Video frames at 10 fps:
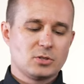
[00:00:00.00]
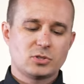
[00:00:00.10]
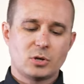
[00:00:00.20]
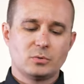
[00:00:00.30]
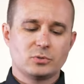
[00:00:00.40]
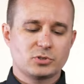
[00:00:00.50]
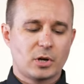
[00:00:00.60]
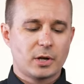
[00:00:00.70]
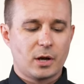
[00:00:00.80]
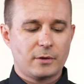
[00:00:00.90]
So
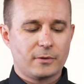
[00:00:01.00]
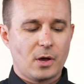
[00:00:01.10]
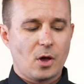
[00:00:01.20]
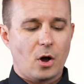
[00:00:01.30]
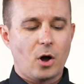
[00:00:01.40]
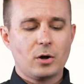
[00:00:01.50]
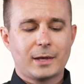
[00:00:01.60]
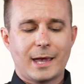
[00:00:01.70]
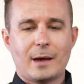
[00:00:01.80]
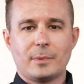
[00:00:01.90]
starting off, all
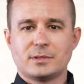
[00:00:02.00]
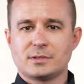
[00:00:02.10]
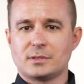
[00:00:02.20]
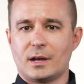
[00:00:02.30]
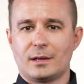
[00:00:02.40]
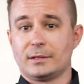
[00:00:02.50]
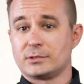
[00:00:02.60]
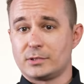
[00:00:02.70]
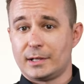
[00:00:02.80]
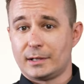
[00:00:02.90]
Cabots, uh,
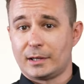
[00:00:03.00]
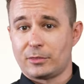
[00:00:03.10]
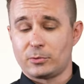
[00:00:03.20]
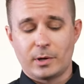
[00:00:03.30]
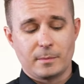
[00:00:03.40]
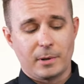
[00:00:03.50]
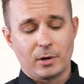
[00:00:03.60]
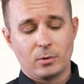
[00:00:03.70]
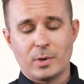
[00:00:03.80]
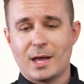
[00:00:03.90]
unless you're getting like a threaded
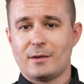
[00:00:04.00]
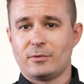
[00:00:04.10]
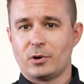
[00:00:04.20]
barrel, we have